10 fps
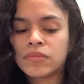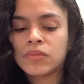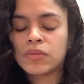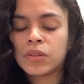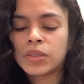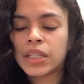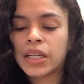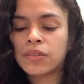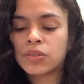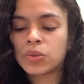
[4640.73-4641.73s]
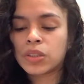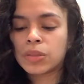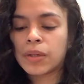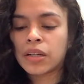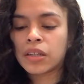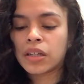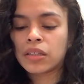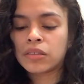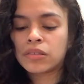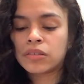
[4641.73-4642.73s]
What was the 8 of Swords about
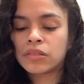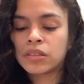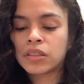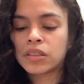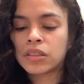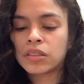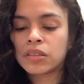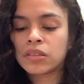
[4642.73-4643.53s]
again? Let's see.